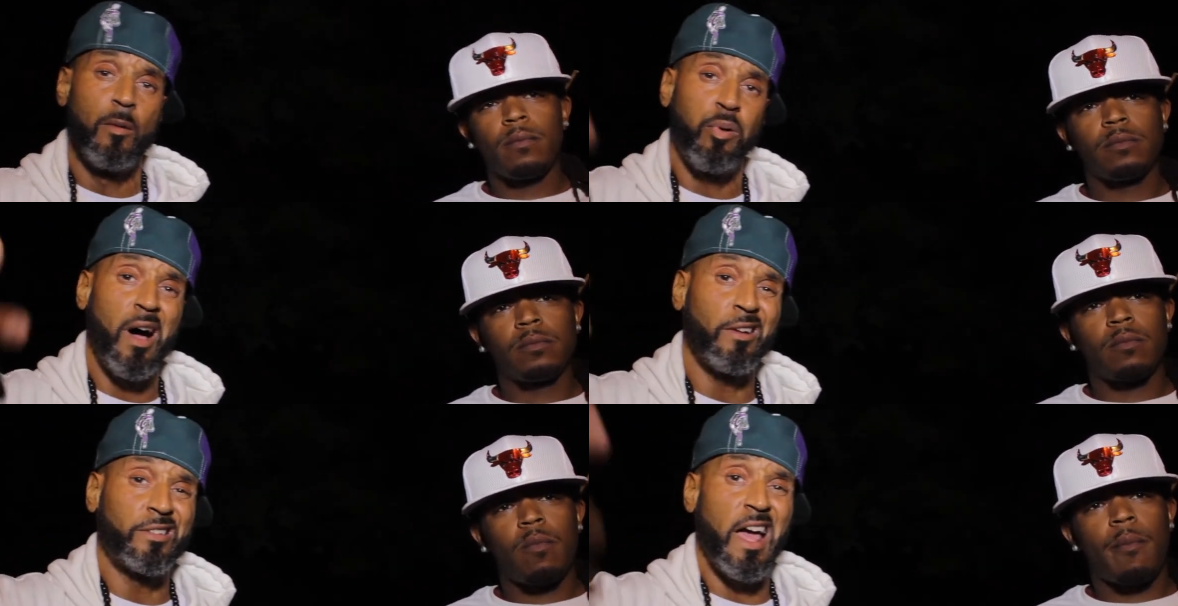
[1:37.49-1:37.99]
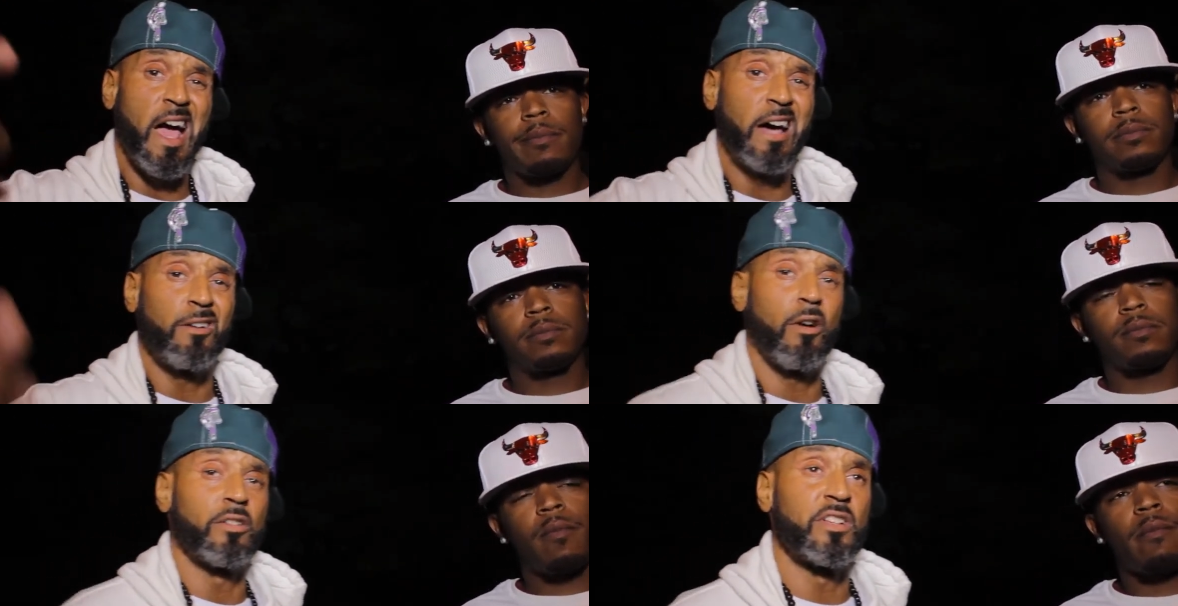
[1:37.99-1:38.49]
Speaker 1: Proud to
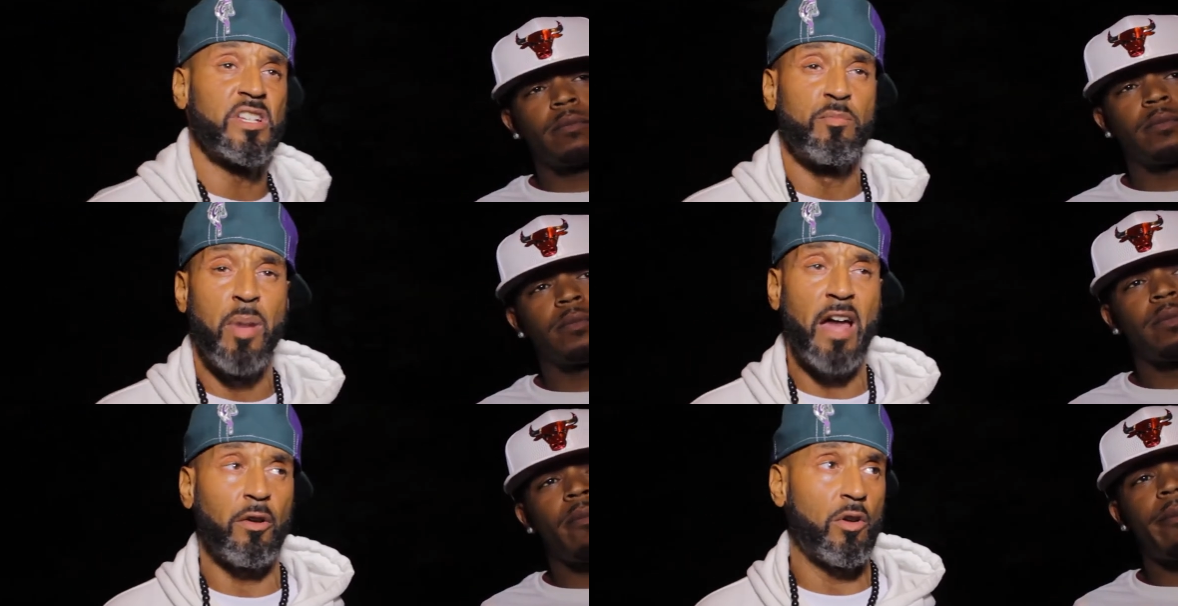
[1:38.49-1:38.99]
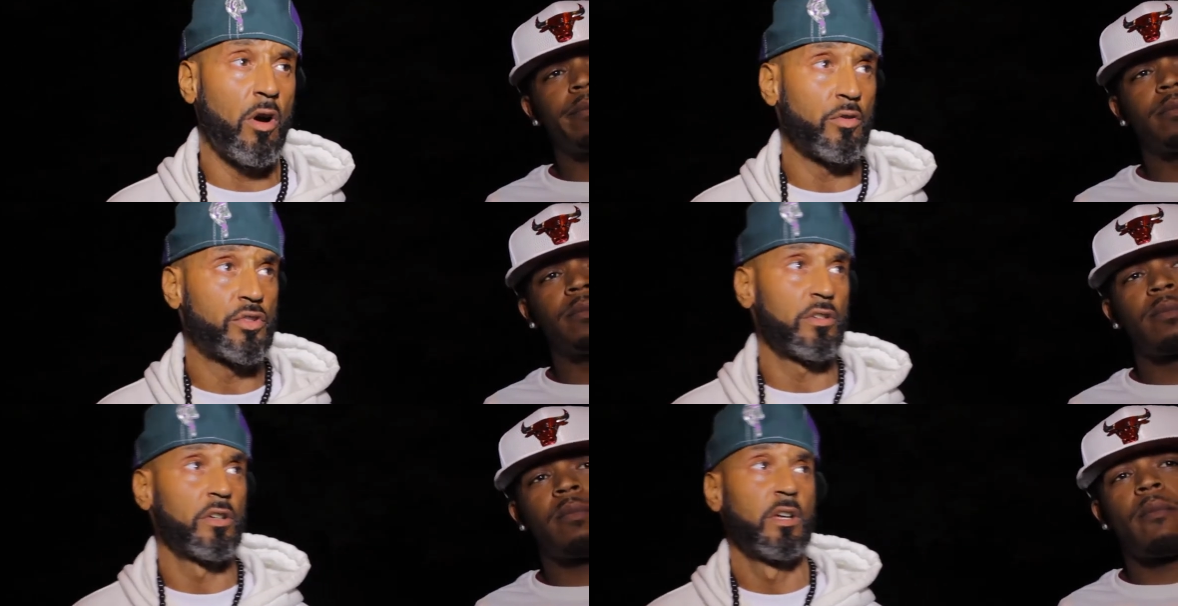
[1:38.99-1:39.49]
add on to this battle
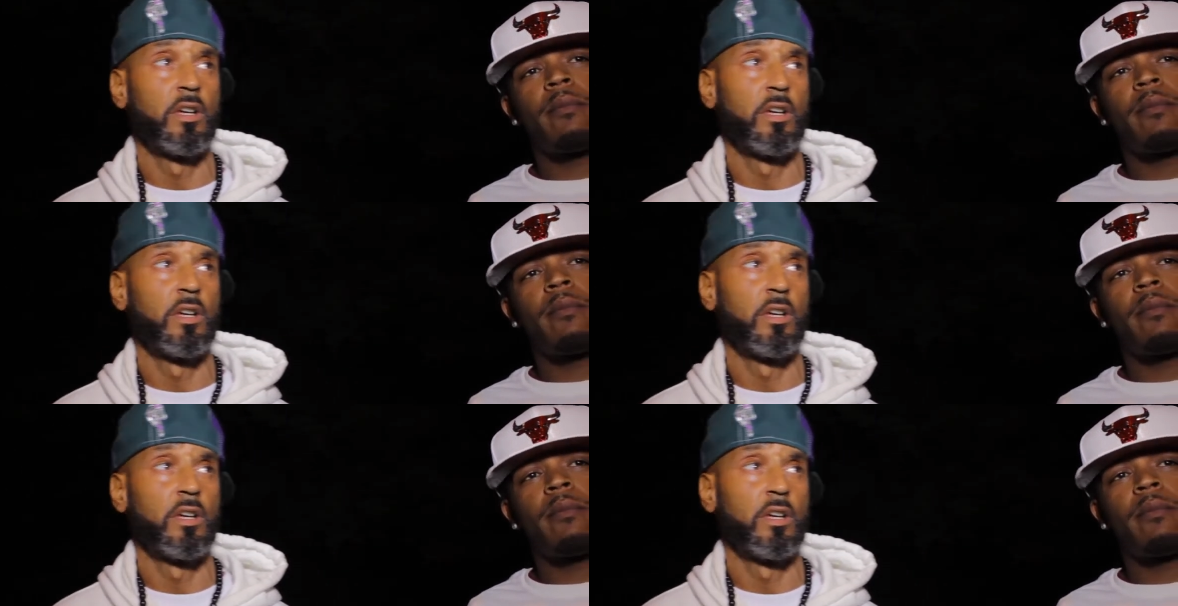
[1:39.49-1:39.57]
culture